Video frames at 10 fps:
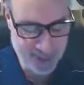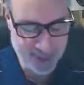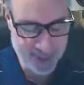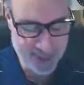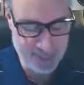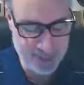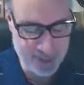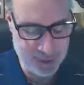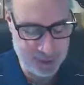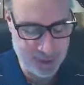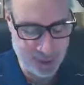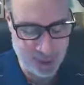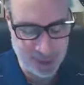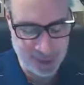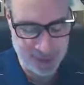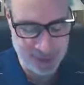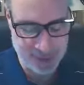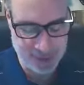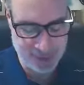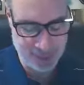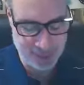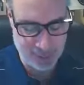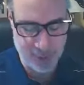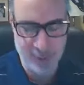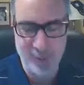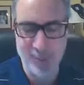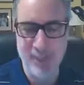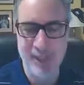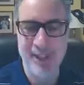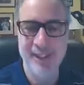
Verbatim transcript: Uh, Nikki's been home with us. She's uh, been home for the week.